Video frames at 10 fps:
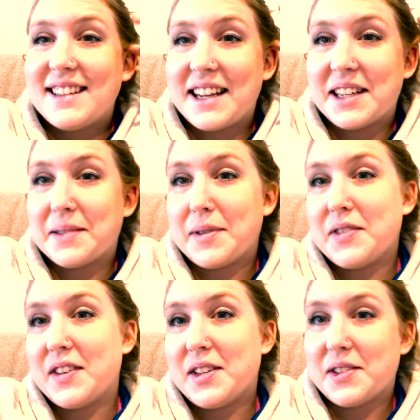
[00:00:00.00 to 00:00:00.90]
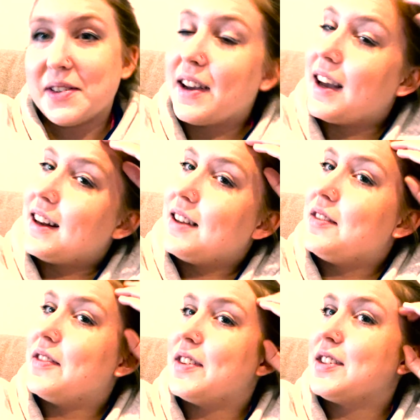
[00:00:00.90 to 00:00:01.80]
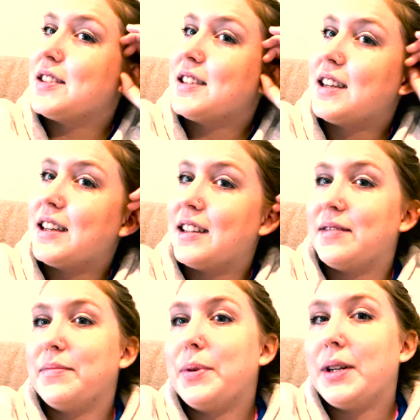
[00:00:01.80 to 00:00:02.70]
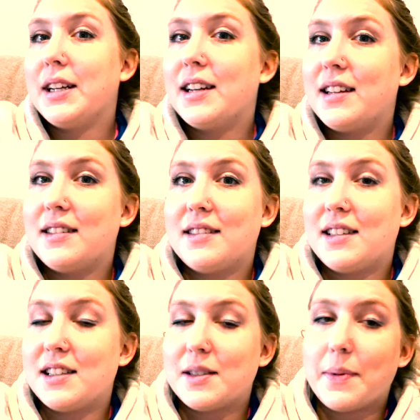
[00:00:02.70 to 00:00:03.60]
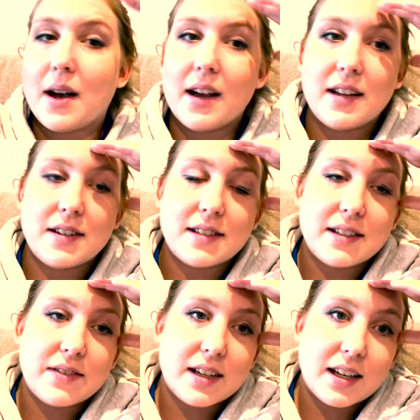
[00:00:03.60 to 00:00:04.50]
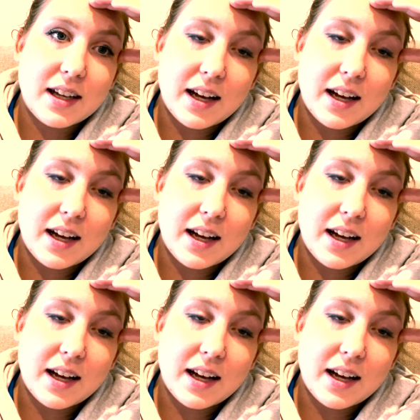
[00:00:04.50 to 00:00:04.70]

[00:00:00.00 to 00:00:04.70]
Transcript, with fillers: take as much video as you can, even if it's just like putting it in a spot and just leaving it.